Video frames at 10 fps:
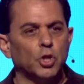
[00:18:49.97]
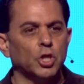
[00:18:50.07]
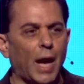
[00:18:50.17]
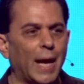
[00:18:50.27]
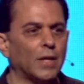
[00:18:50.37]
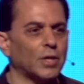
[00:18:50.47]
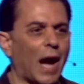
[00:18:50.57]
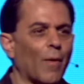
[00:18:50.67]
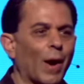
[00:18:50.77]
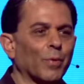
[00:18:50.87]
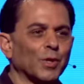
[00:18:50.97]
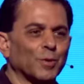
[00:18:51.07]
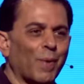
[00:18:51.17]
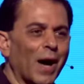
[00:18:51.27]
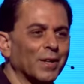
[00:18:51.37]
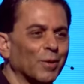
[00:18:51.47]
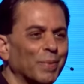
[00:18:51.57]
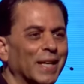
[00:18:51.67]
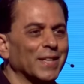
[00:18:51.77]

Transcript: changed how I responded